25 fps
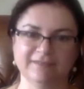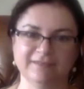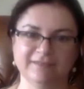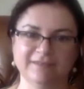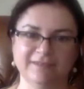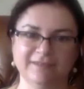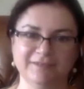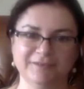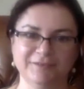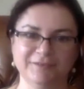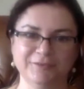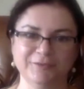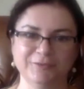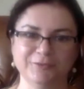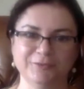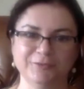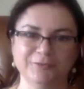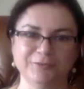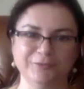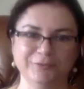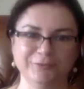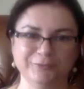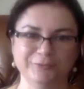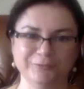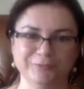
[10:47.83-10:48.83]
in your
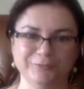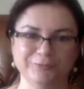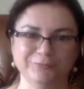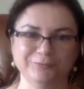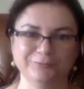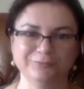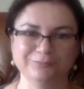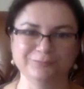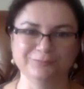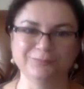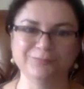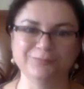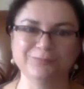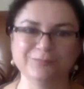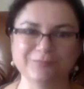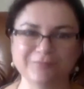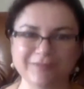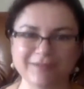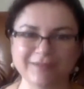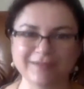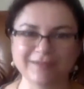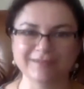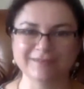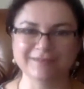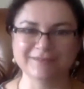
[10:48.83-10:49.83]
new
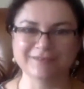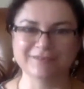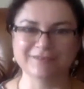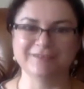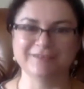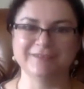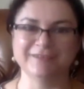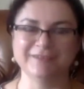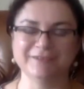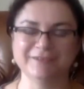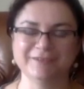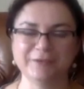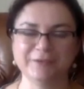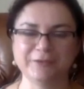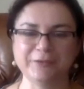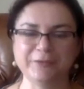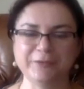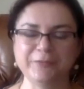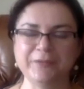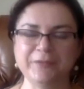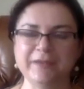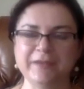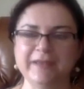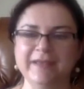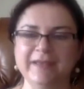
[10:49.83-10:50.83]
country, you know,